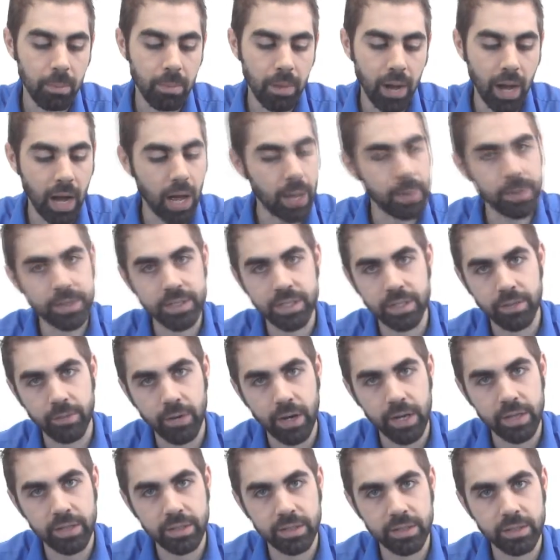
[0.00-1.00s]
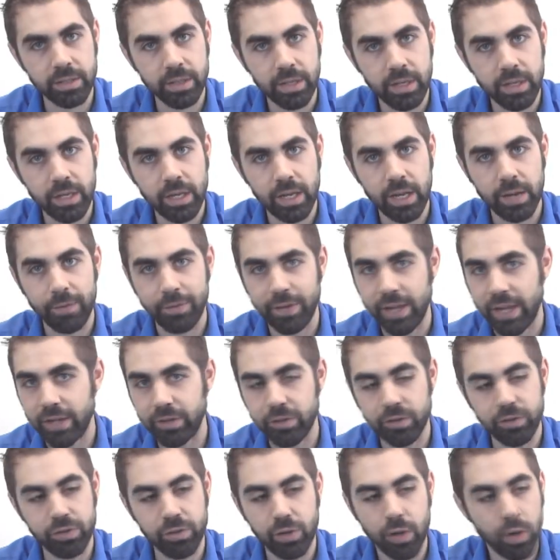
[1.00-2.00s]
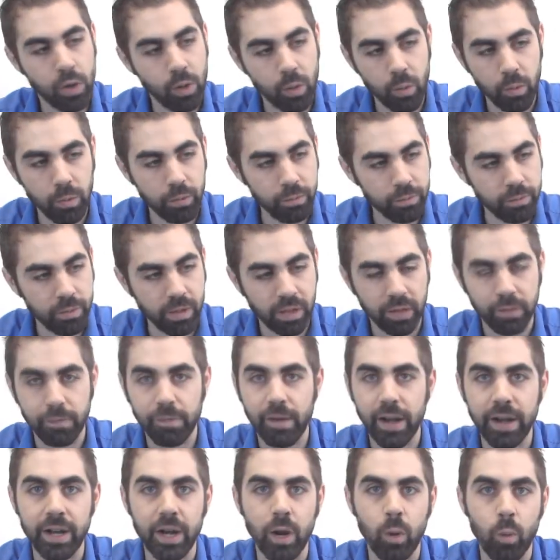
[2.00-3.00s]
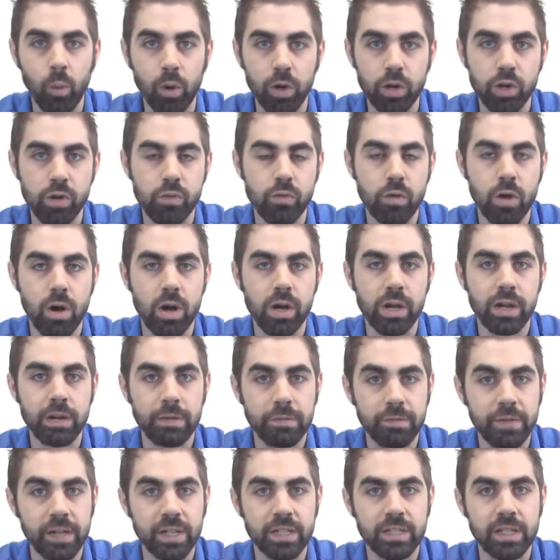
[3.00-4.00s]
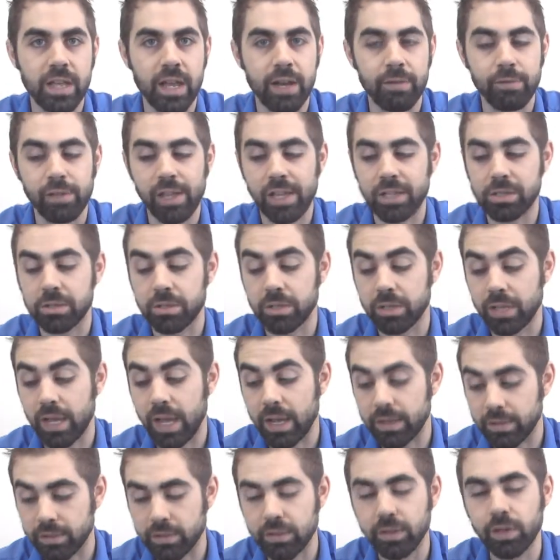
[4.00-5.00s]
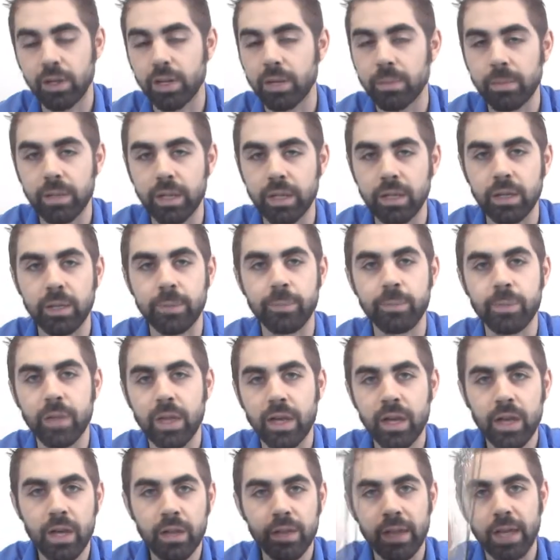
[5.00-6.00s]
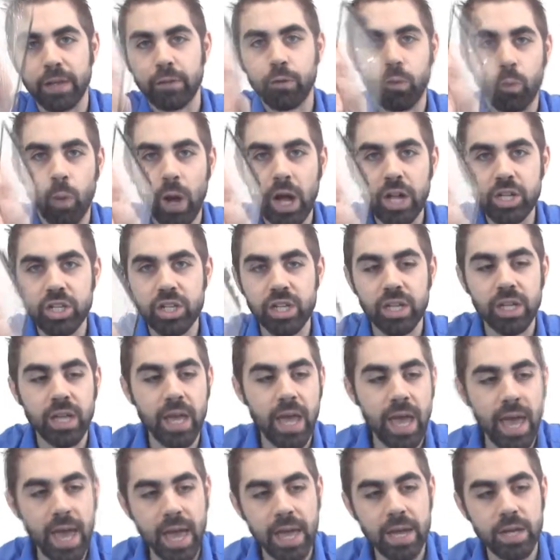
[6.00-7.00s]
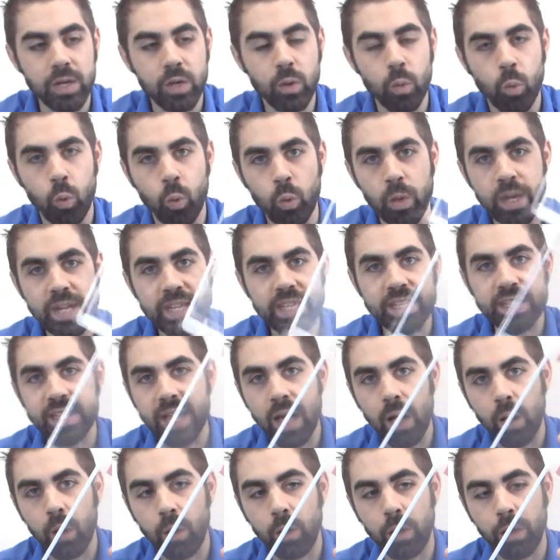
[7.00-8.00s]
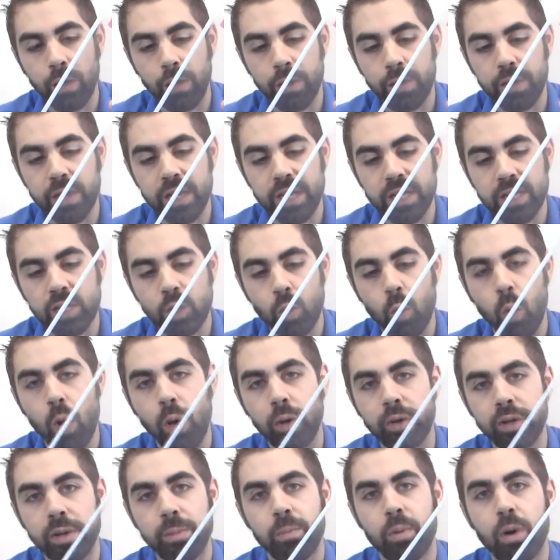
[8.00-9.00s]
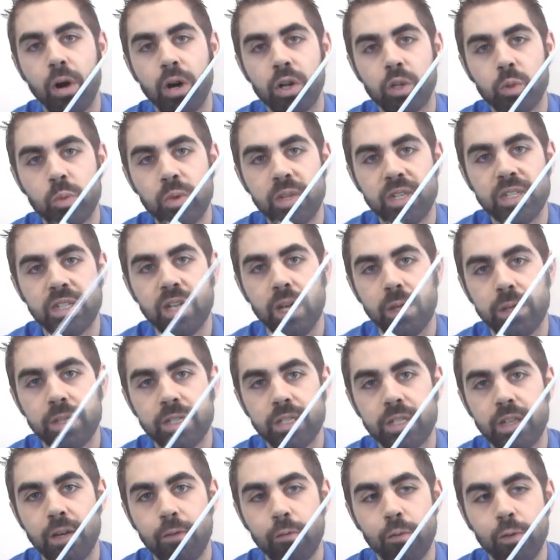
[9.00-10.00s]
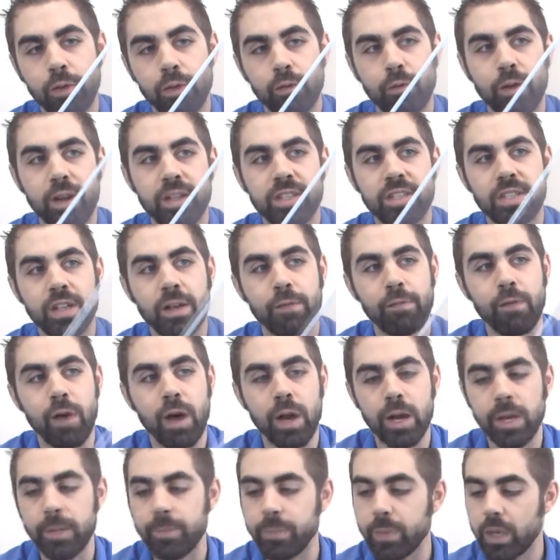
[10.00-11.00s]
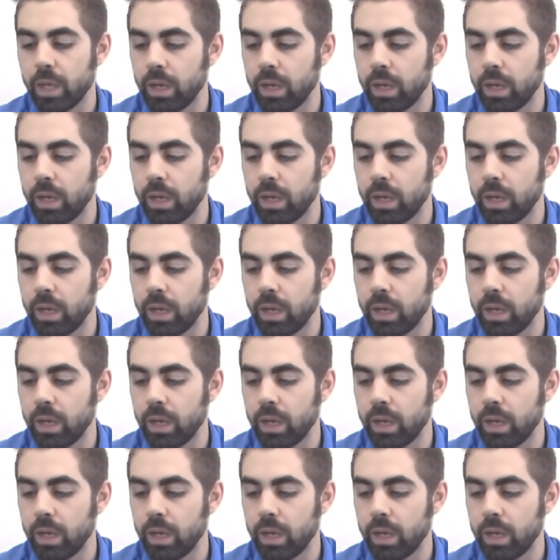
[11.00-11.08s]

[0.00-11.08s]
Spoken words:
on this device? If the answer is no, like find out where you're wrong and fix that. If the answer is yes, you're going to be good. Thanks for watching, and we sell these quality parts. We sell the stuff with the right stuff on it.